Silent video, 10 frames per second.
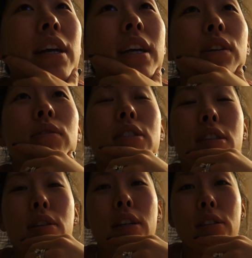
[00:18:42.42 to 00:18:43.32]
like who
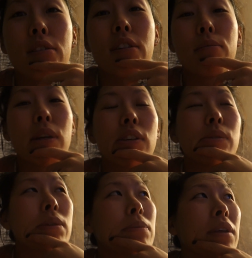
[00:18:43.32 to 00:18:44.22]
see Instagram
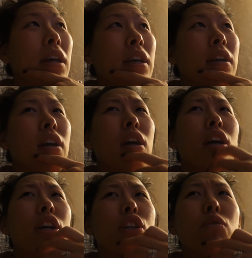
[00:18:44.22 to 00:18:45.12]
pictures of me be like,
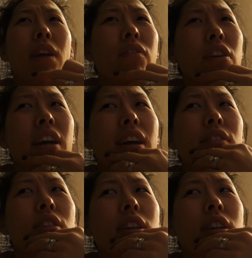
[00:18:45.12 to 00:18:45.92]
You never not have your